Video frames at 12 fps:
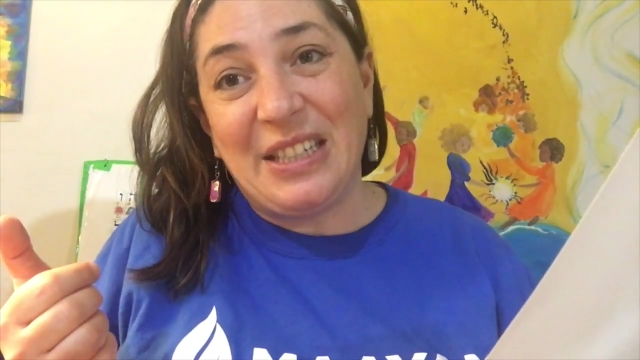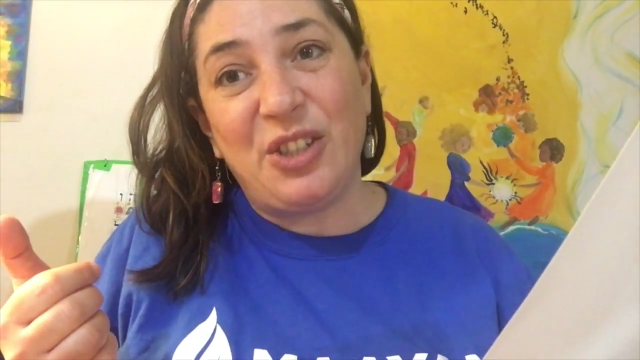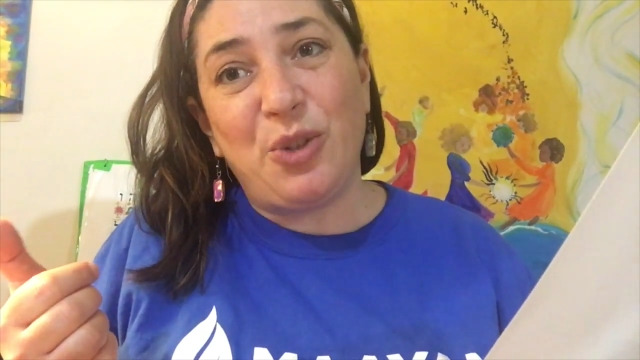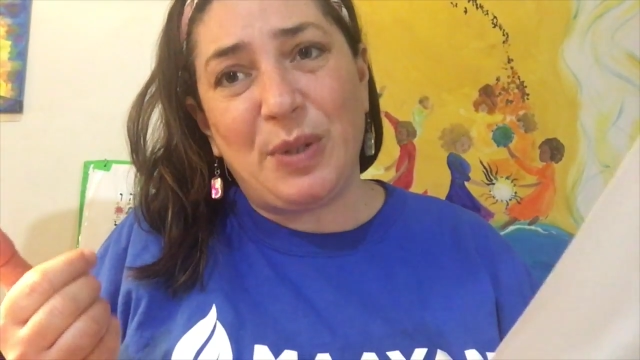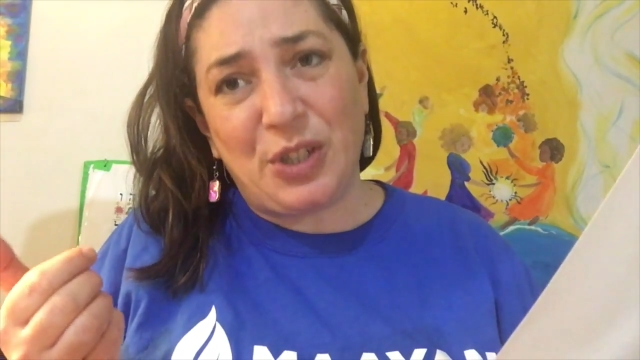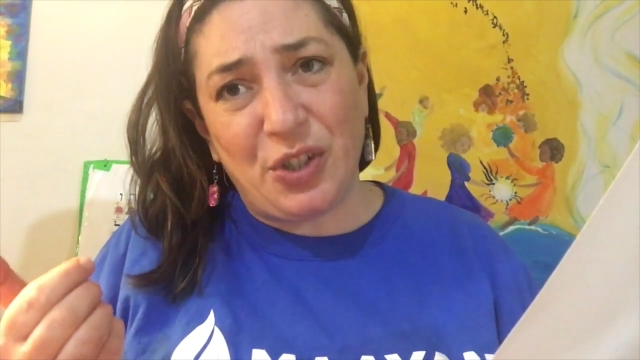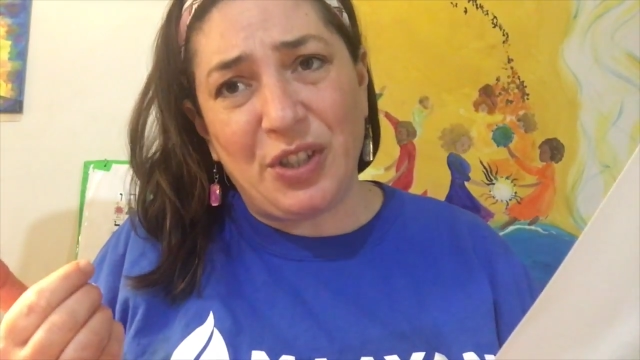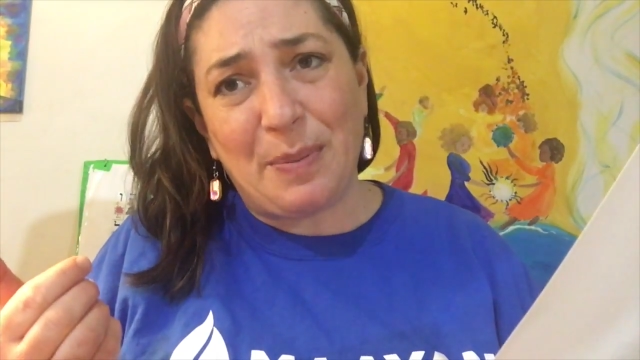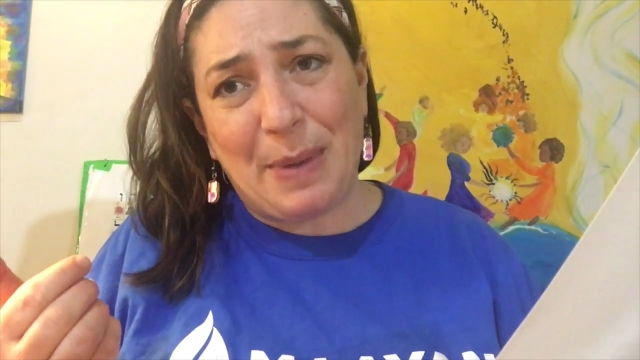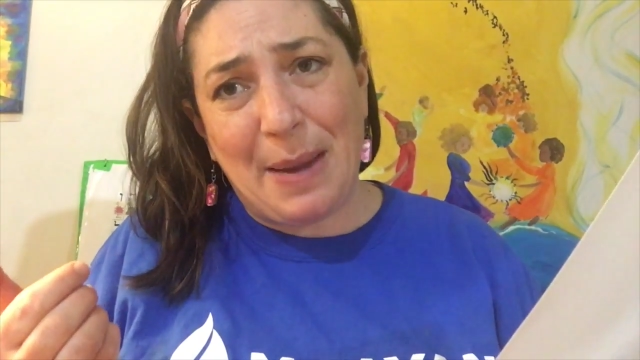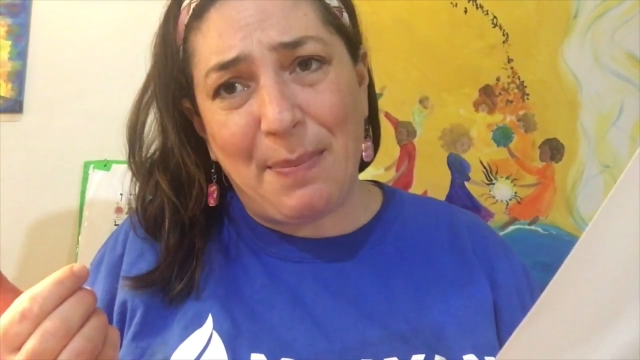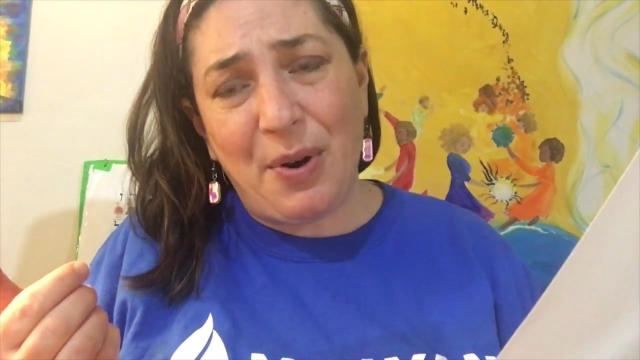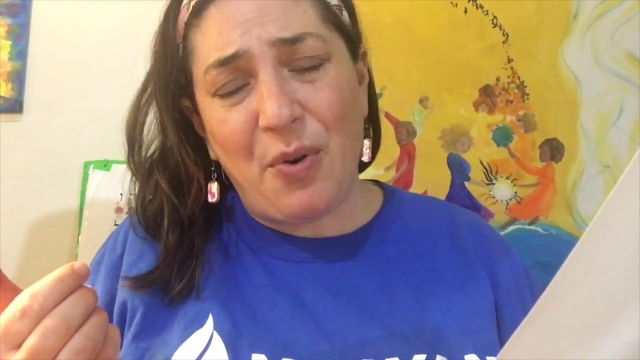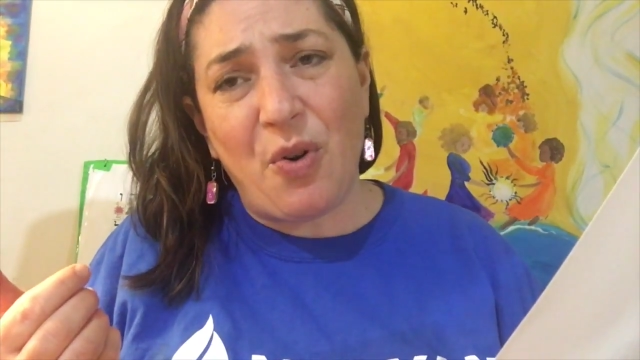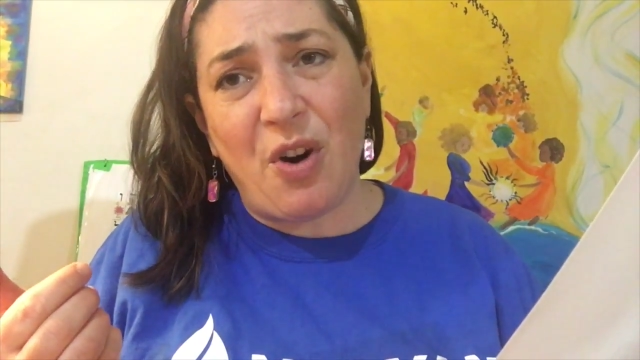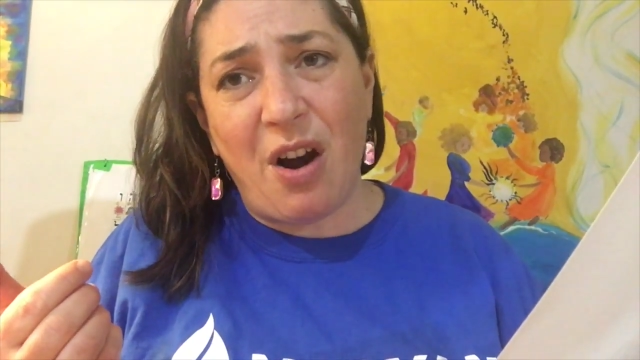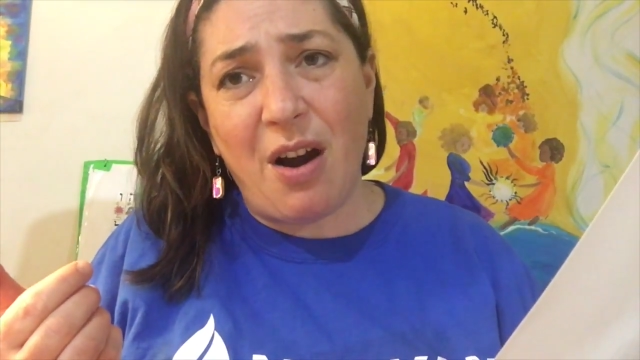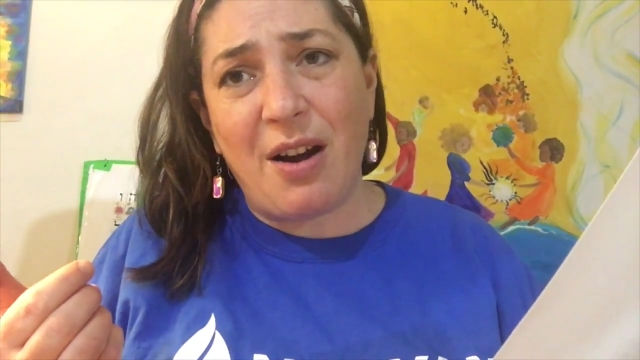Do we turn the paper or
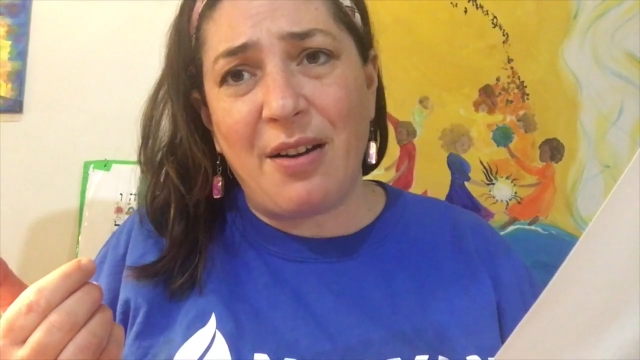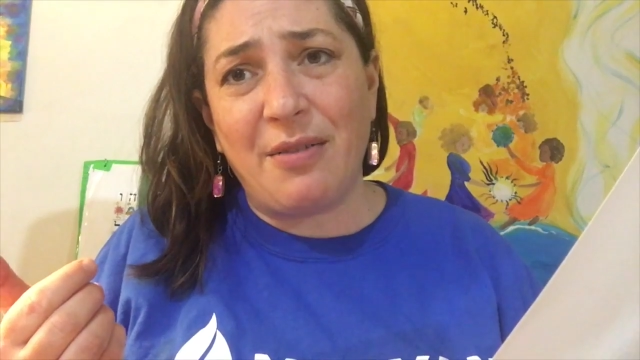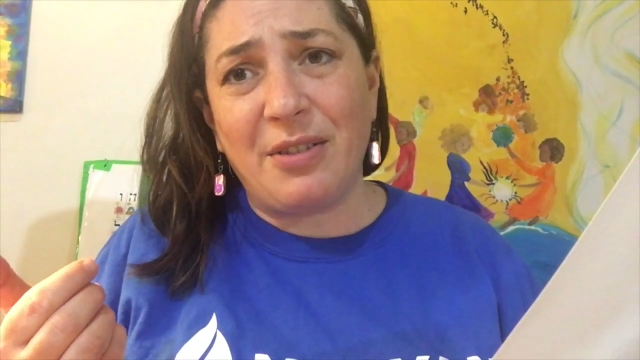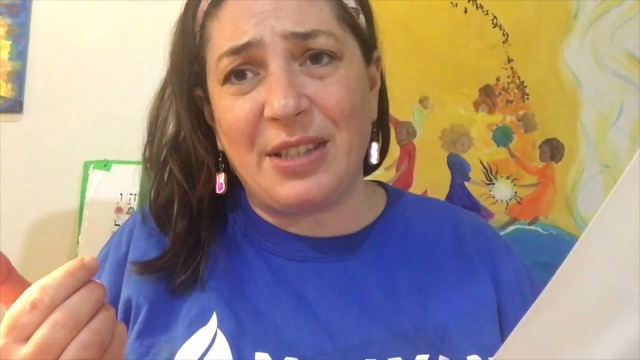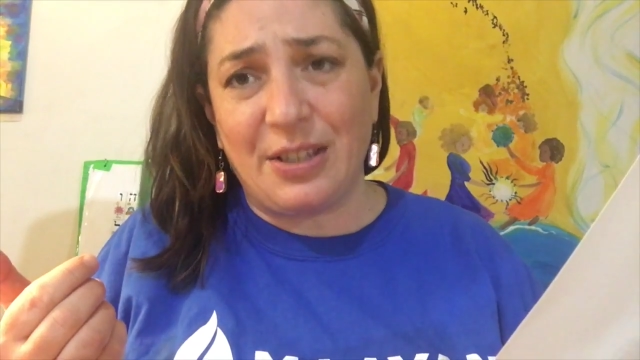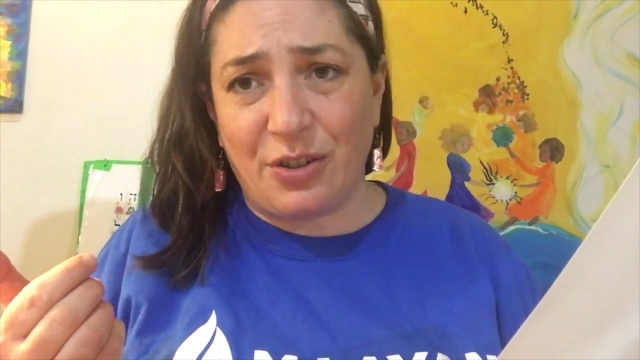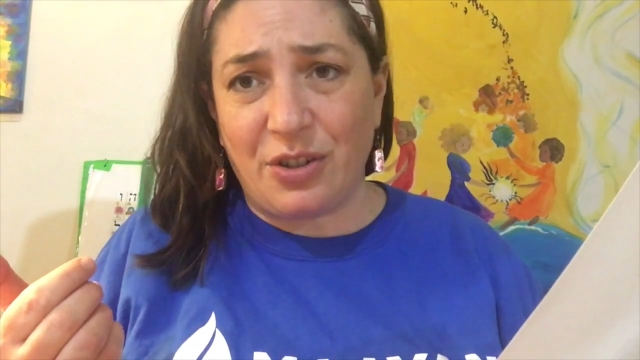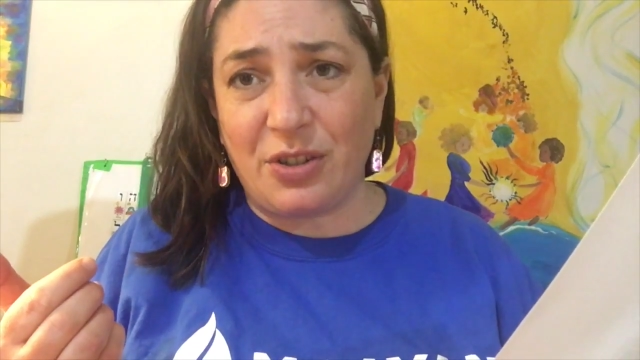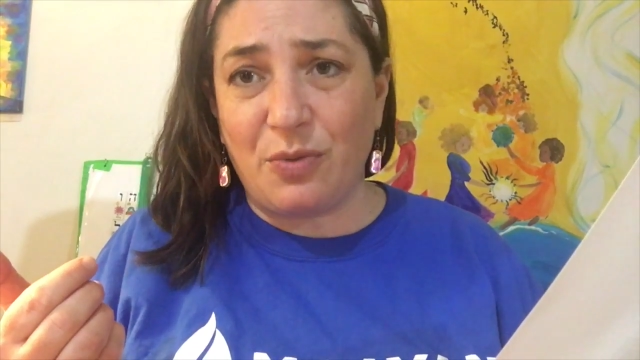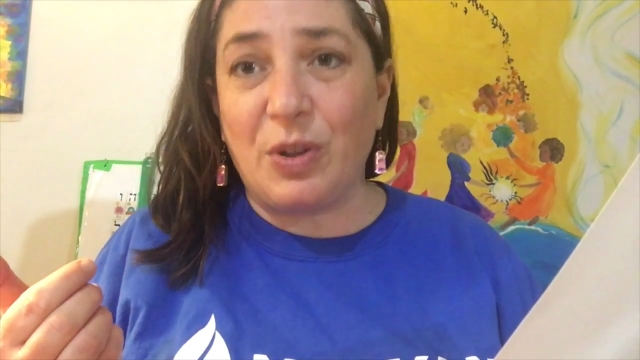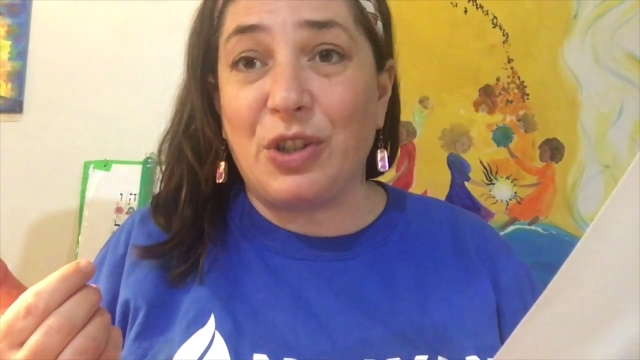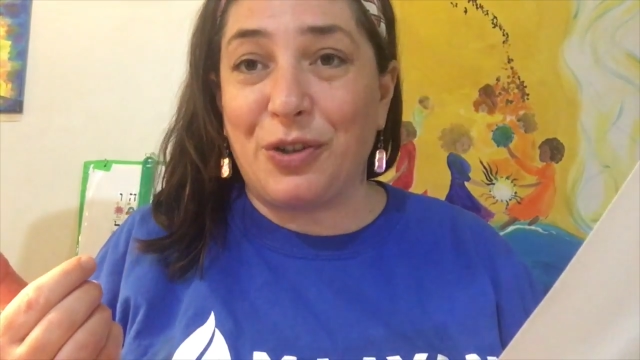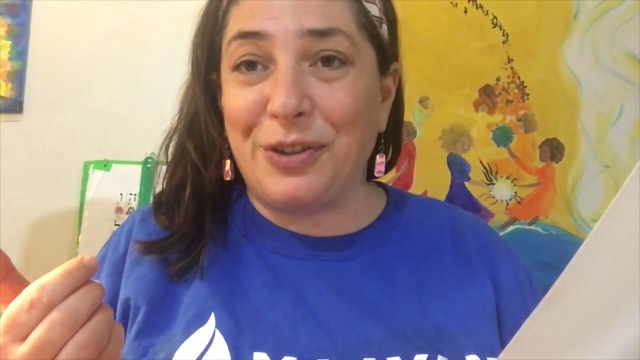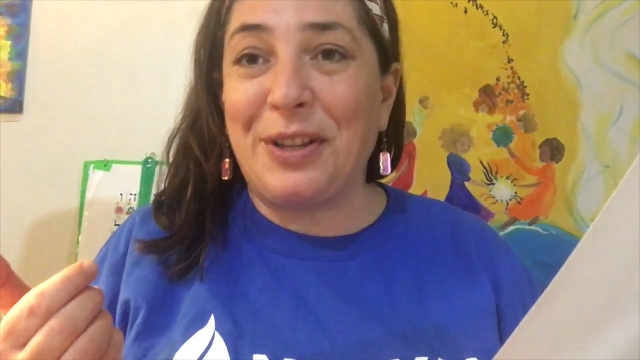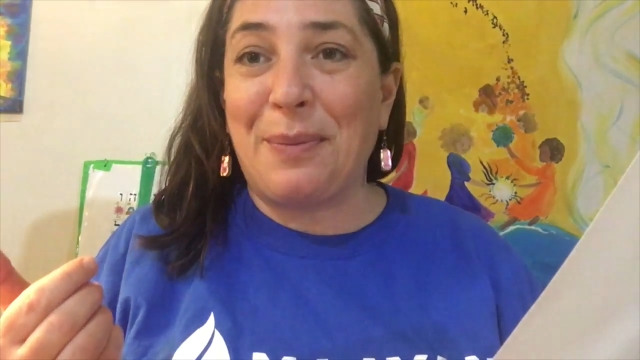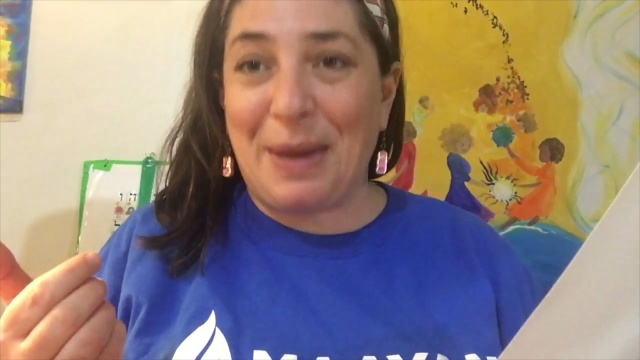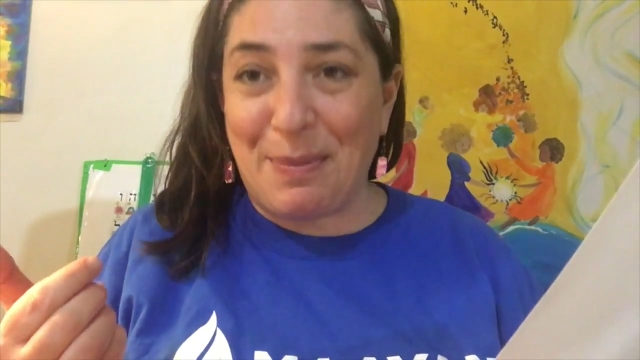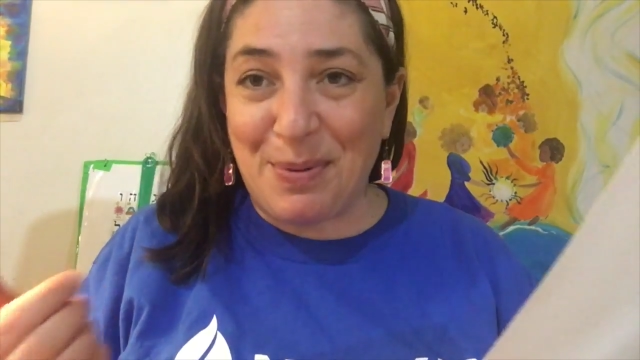our scissors? We turn the
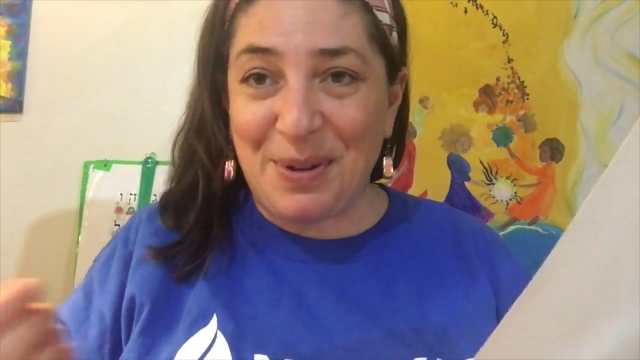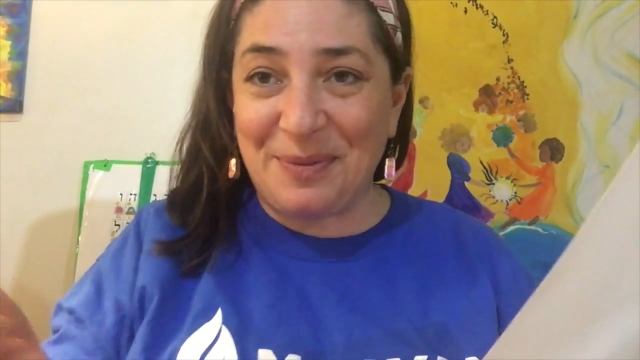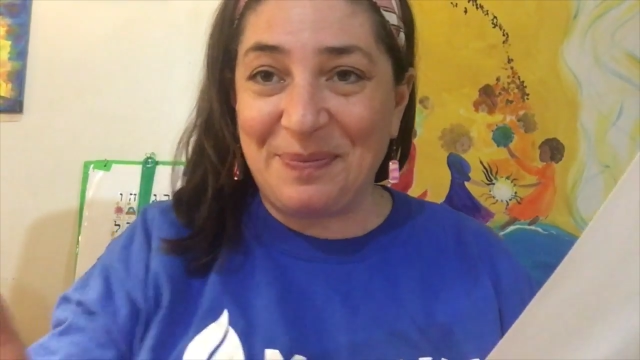paper.